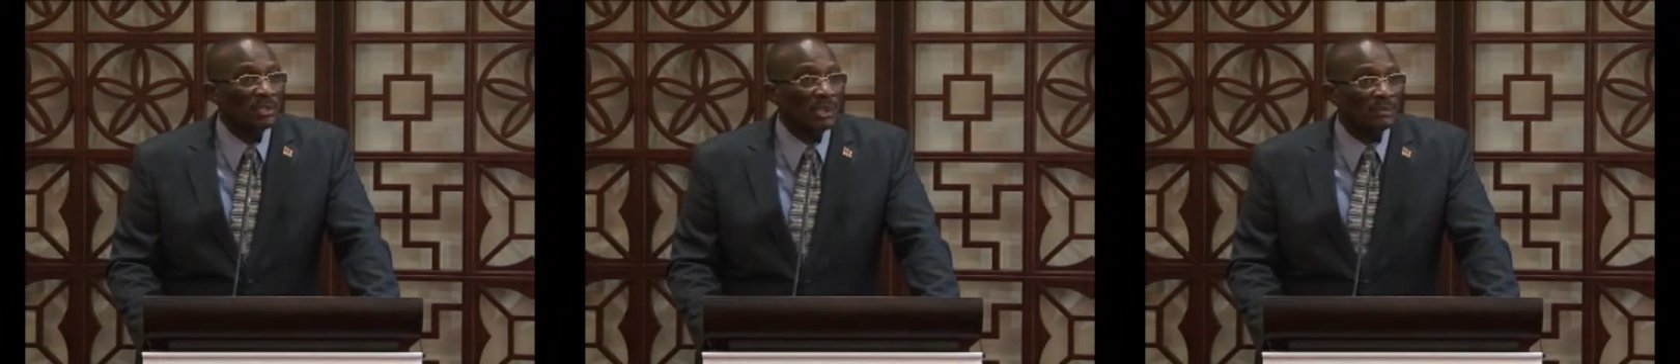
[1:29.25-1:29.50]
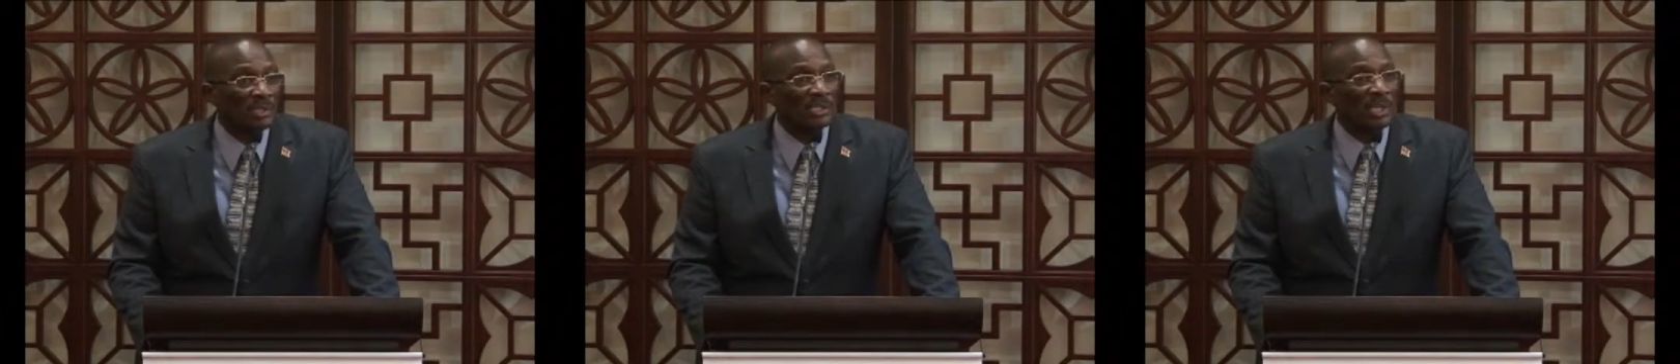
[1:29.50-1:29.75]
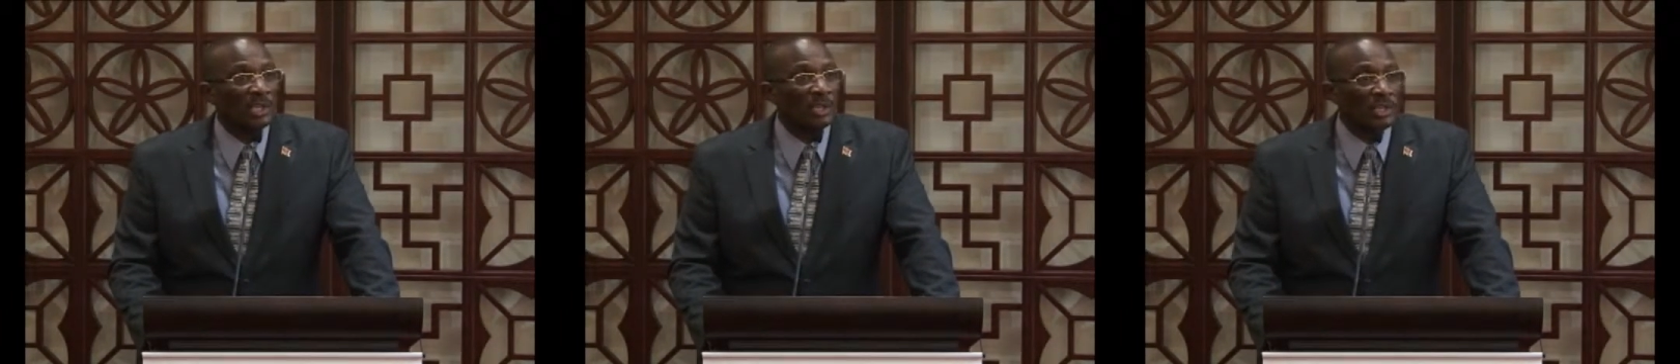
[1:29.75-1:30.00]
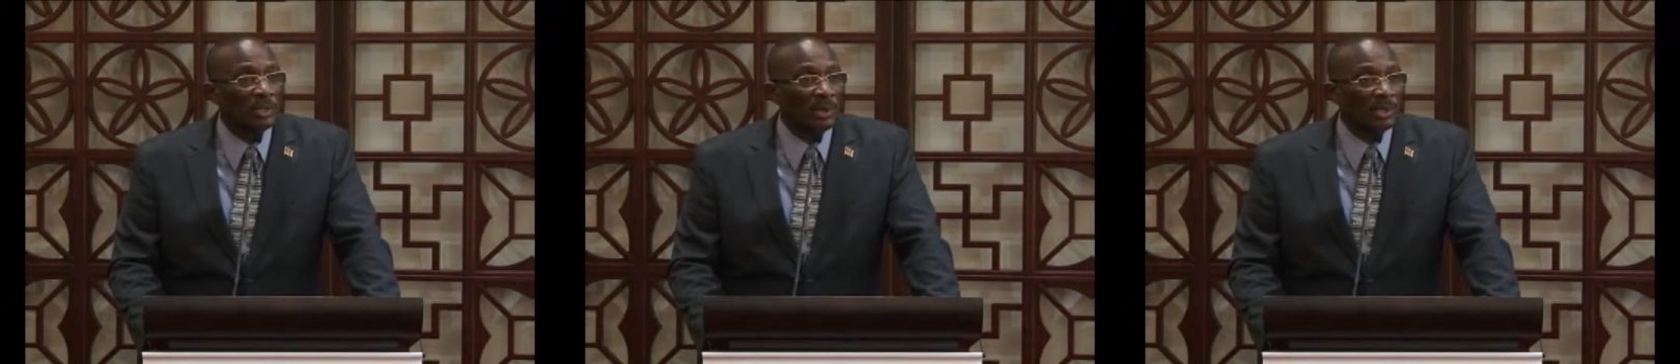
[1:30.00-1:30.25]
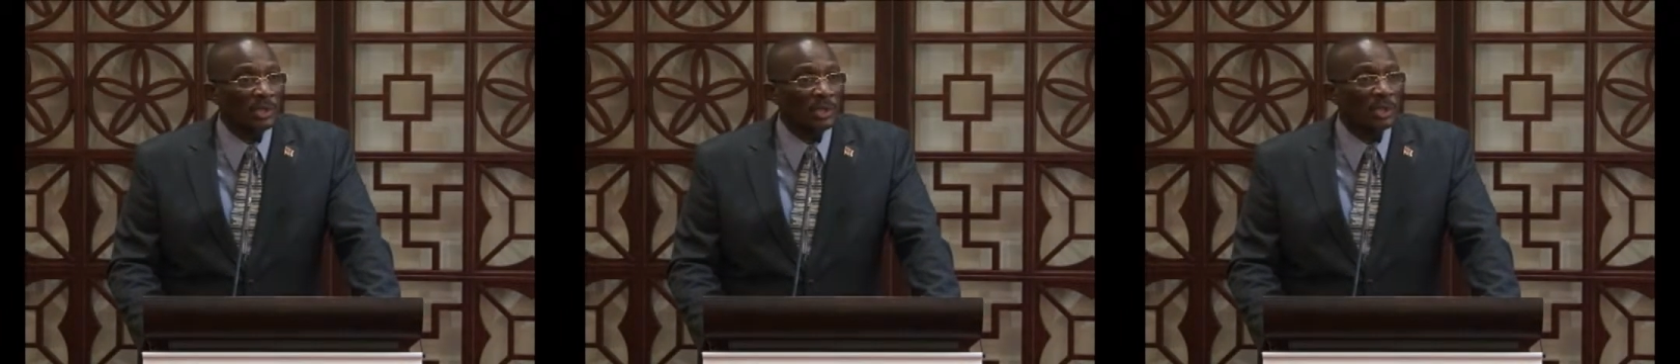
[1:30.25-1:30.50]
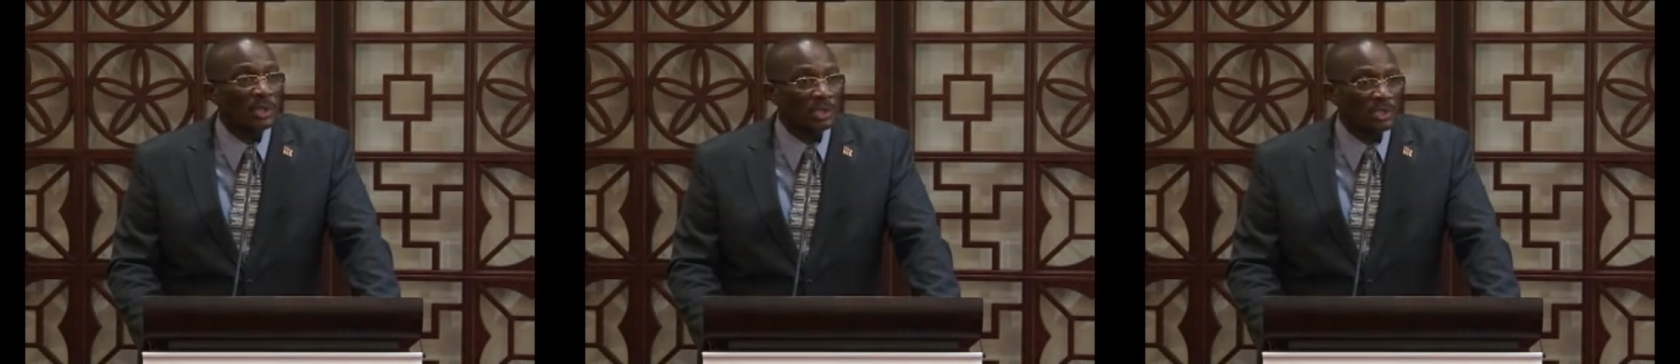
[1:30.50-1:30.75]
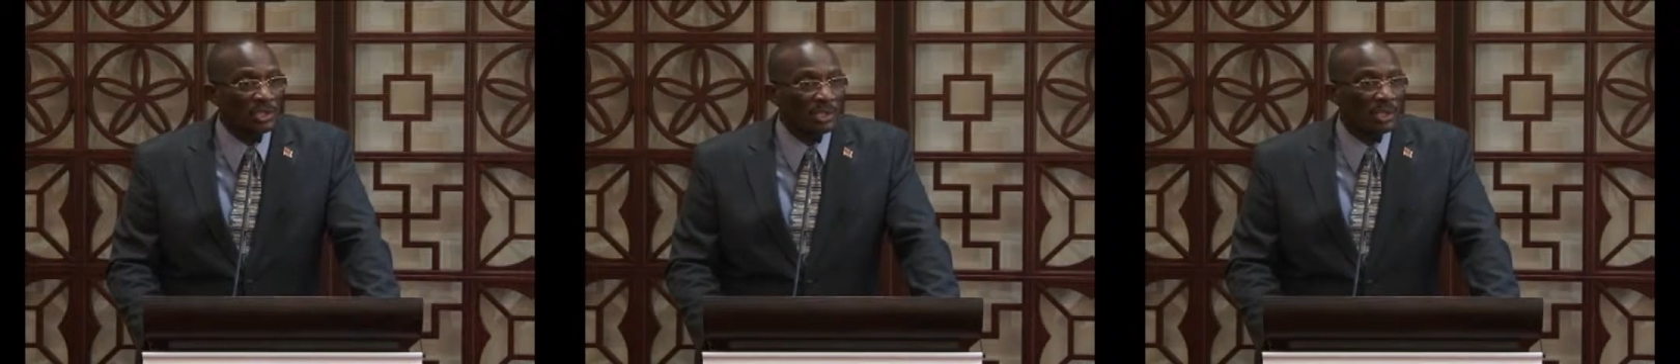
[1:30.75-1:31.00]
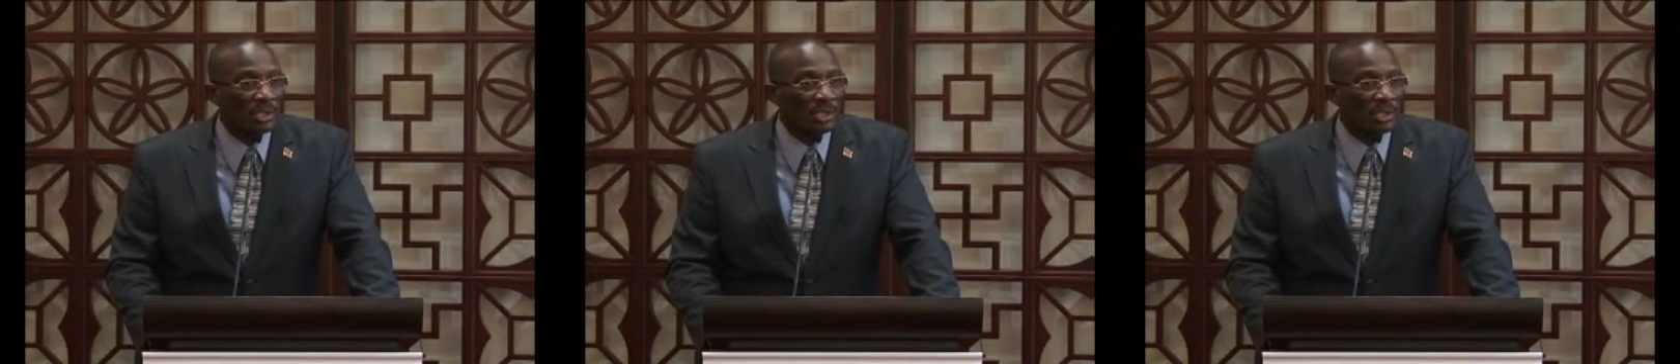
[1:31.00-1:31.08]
You have to send your children to college.